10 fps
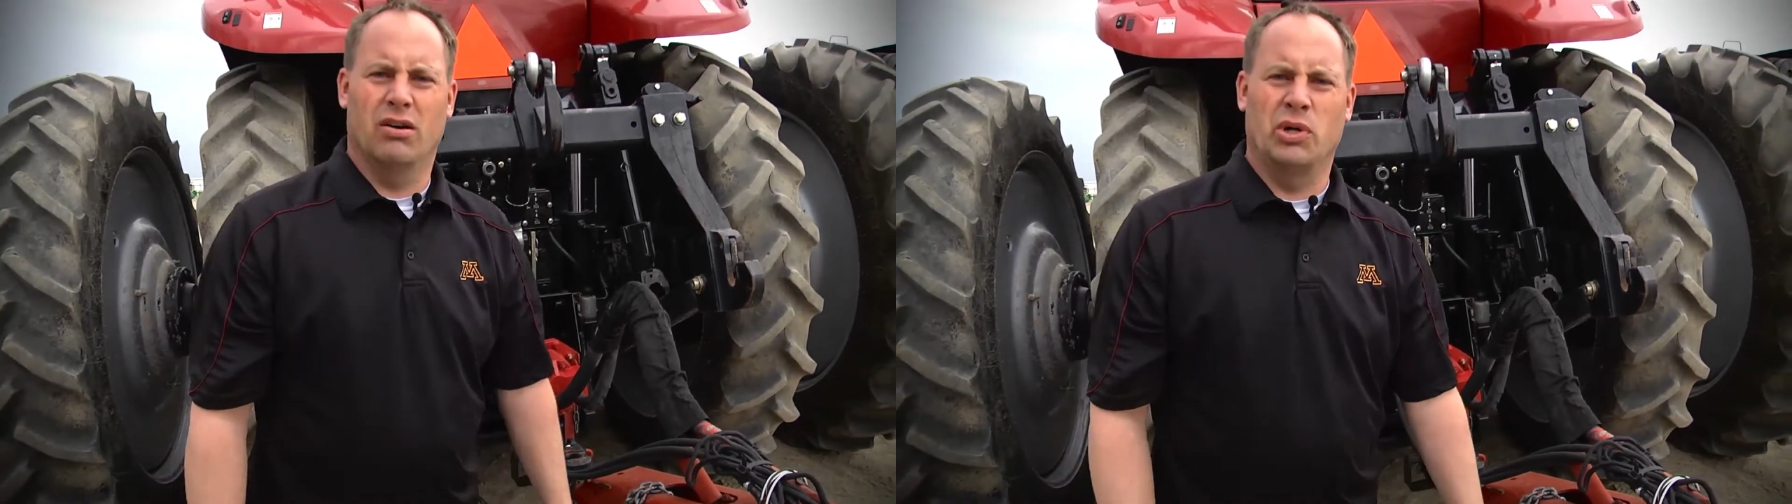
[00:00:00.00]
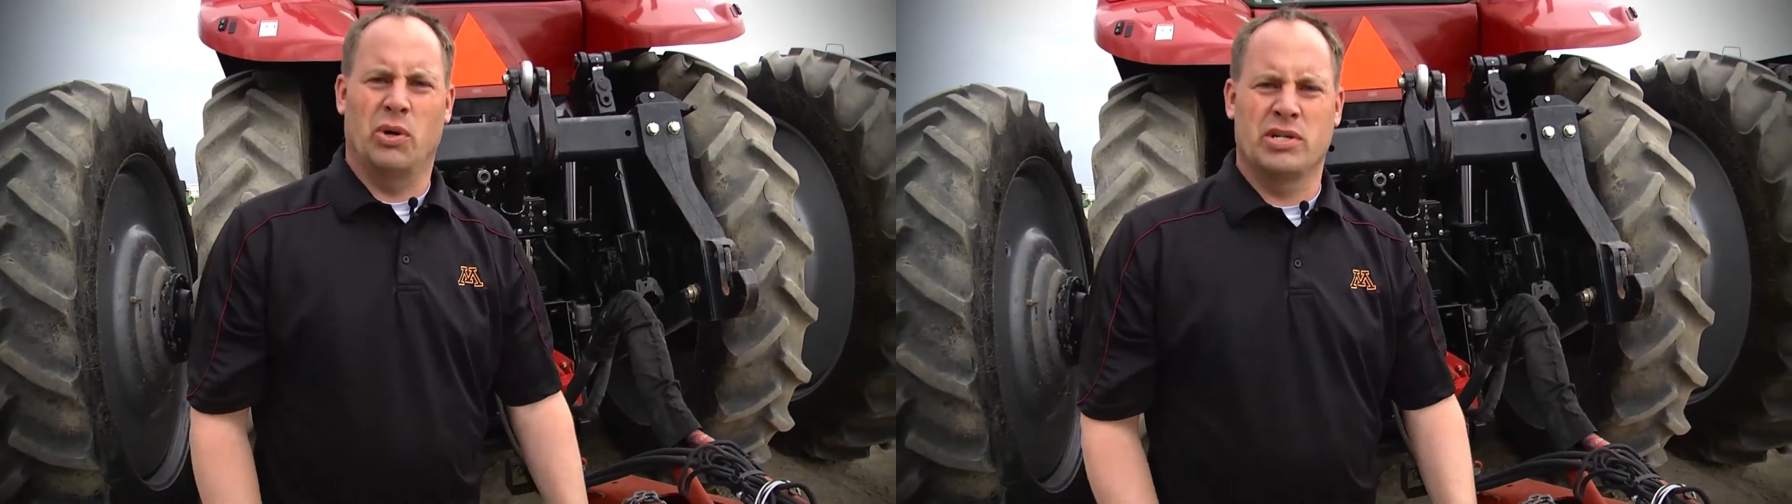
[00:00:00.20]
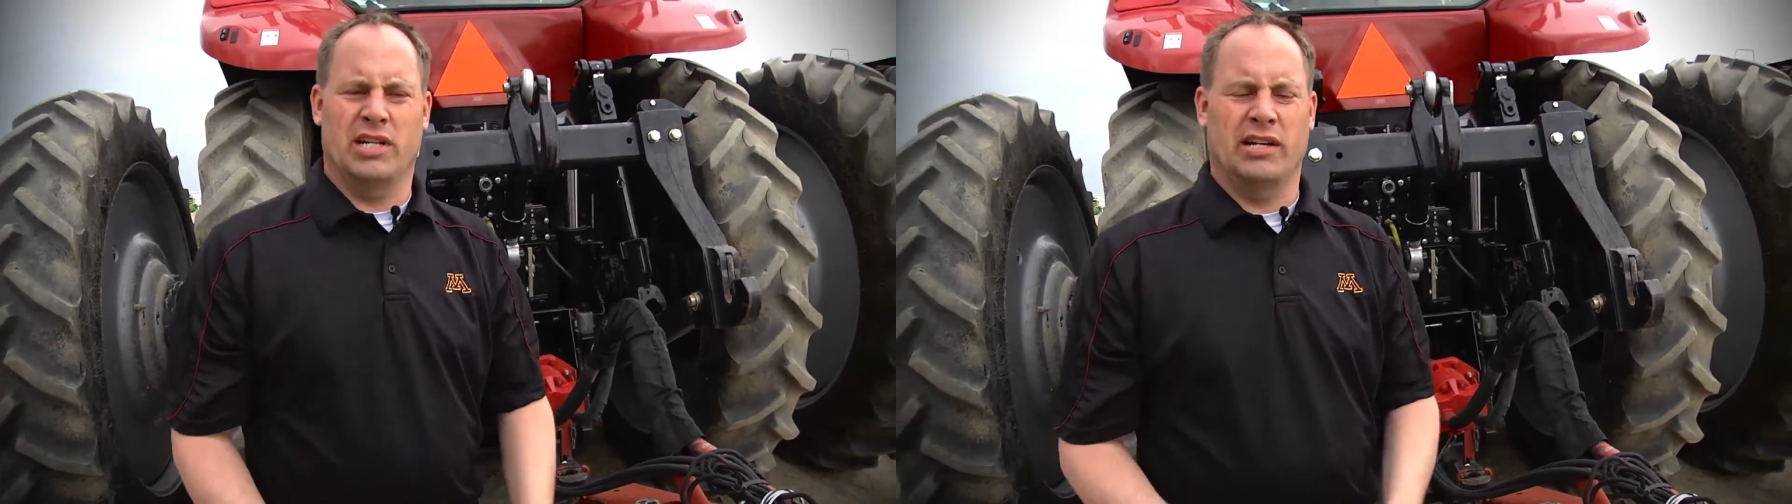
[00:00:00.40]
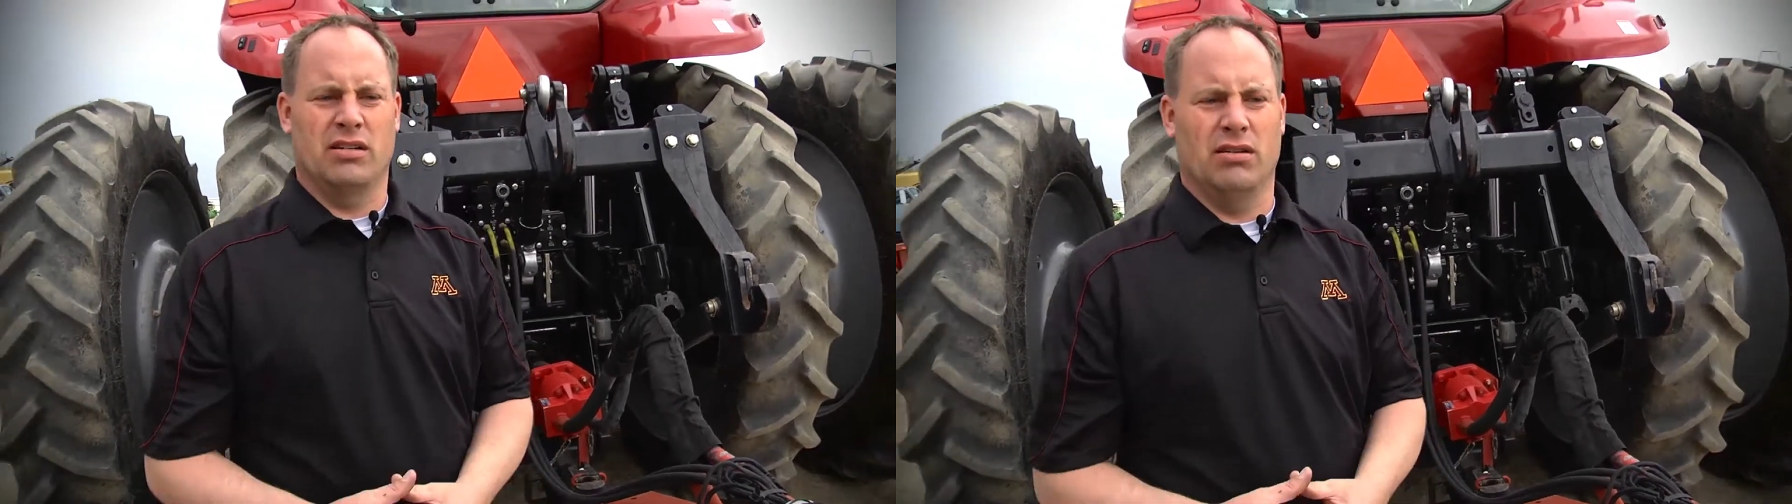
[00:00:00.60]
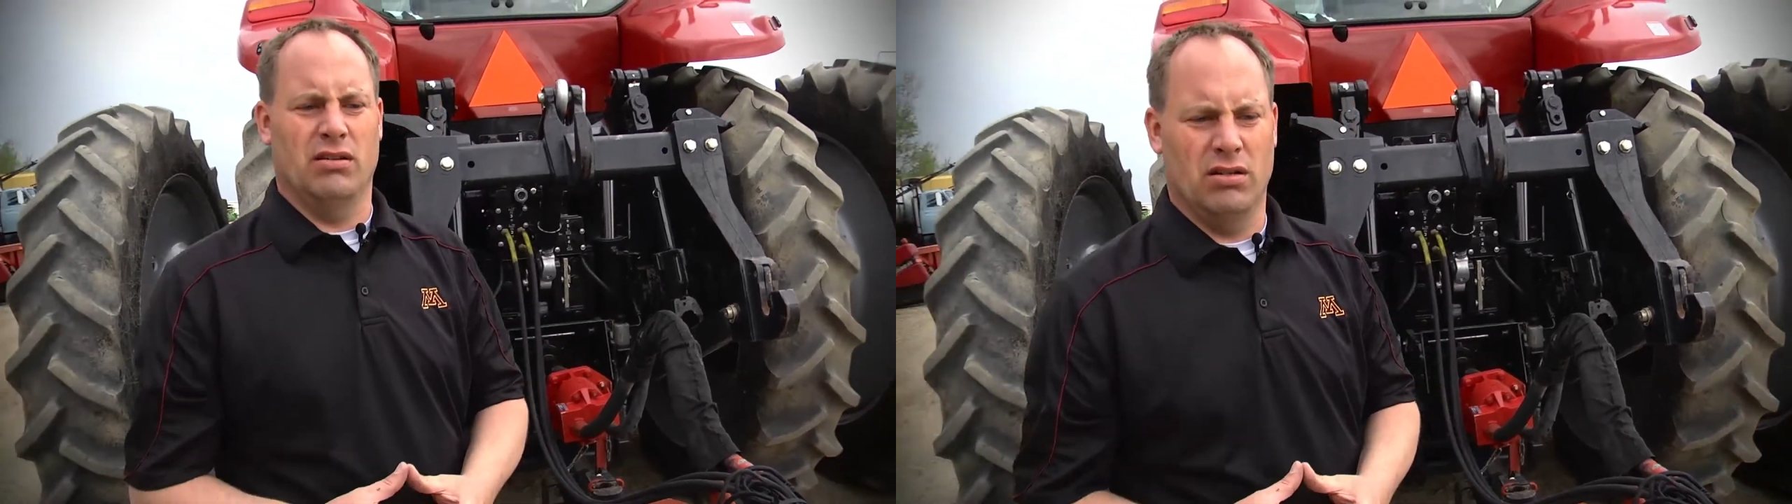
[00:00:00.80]
We always like
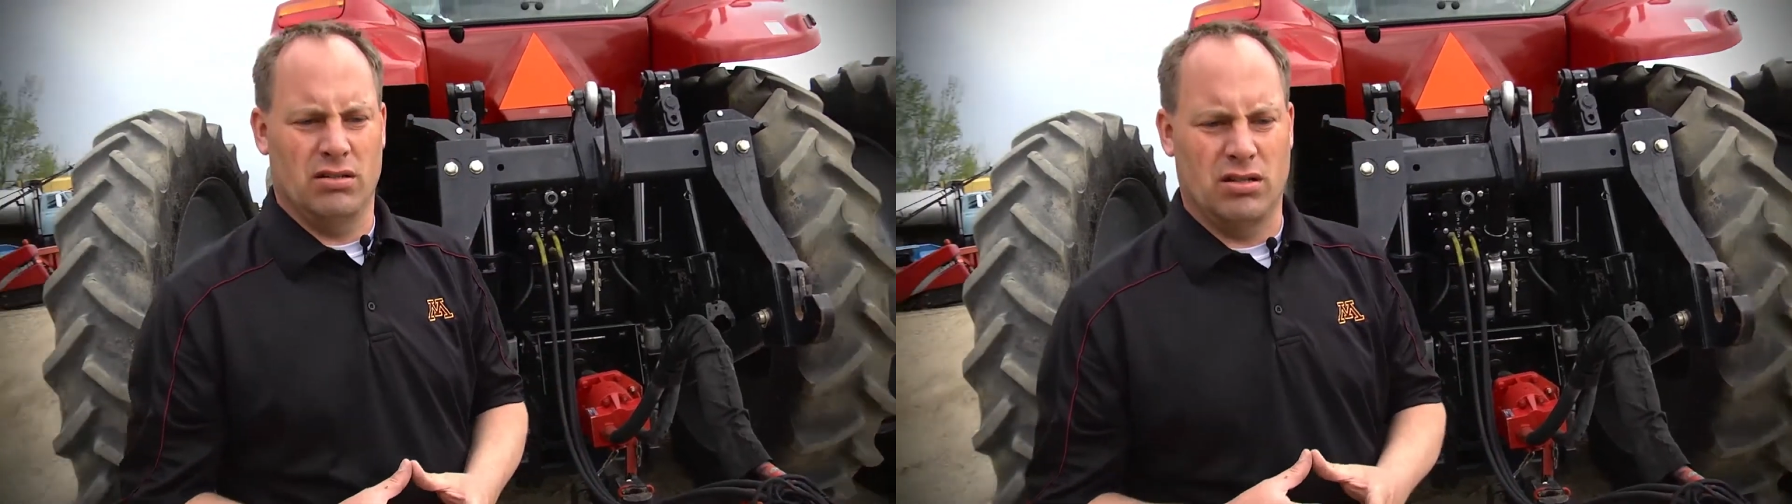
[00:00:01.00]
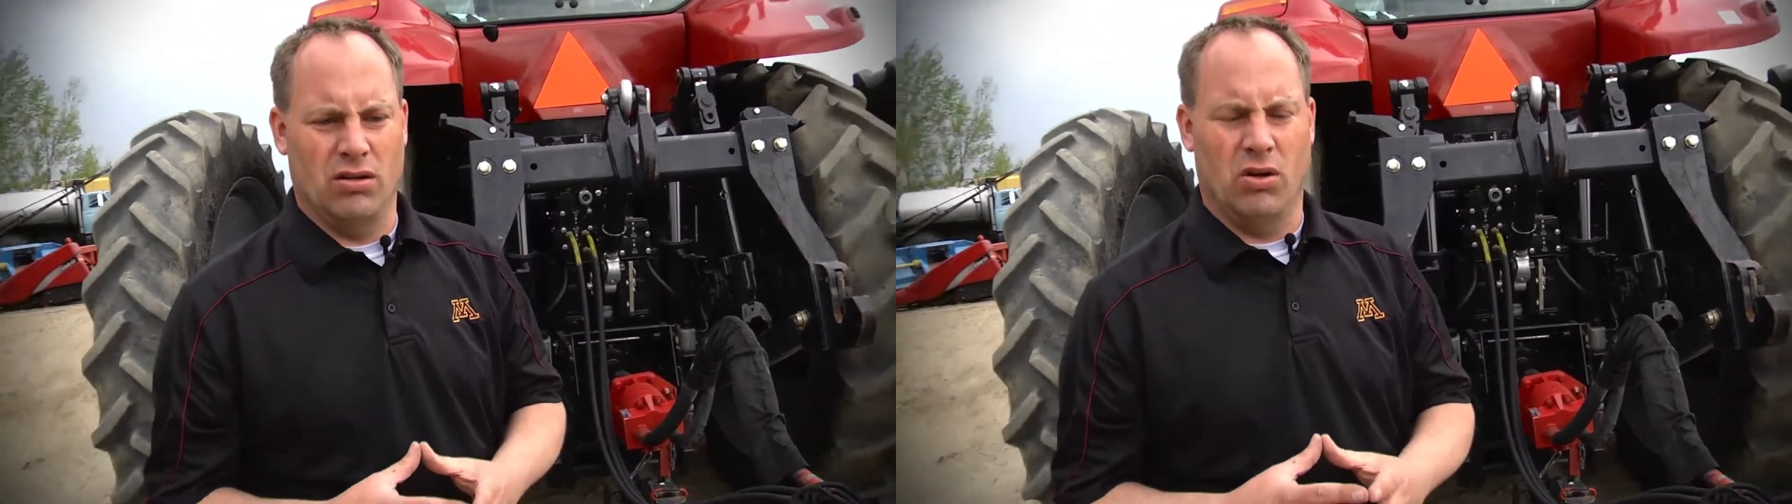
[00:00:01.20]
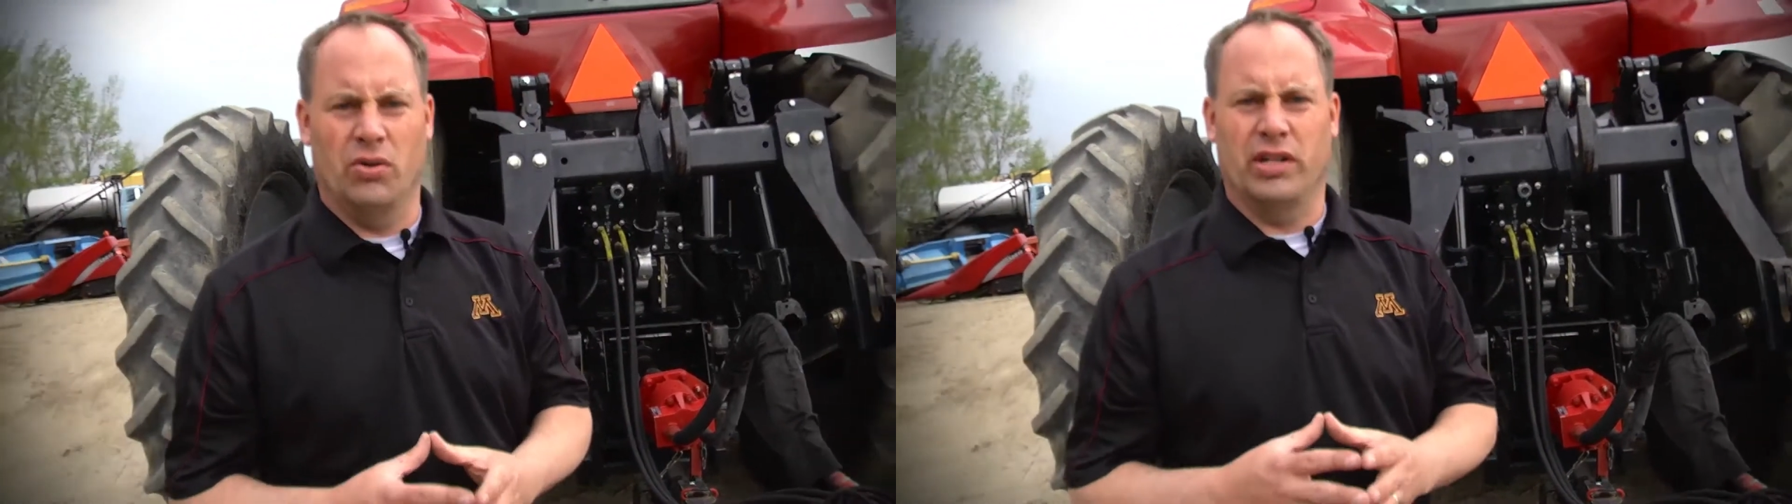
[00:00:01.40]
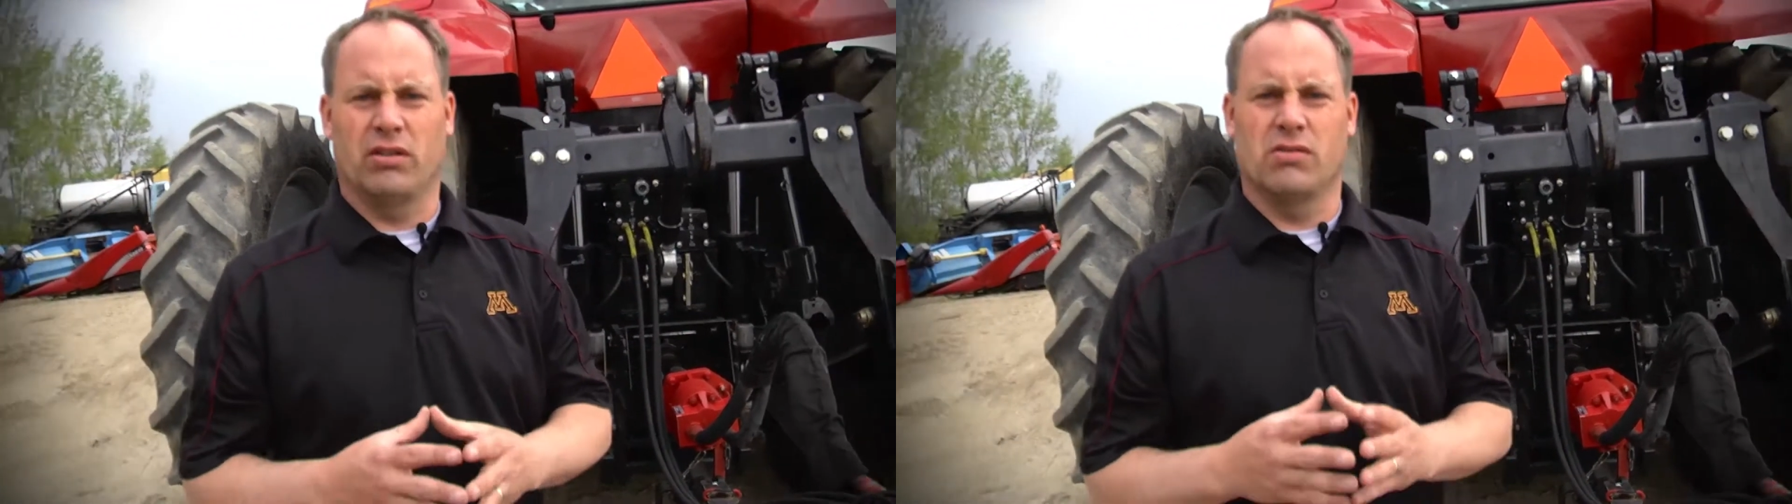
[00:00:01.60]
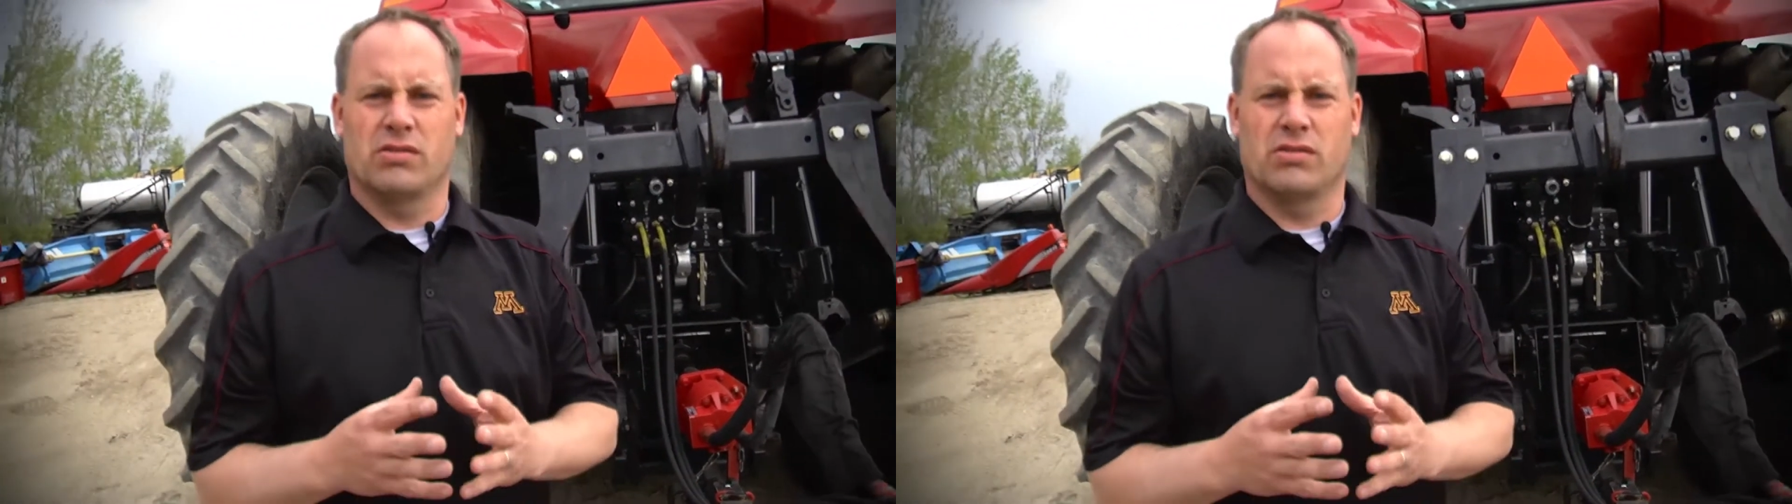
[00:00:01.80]
to know that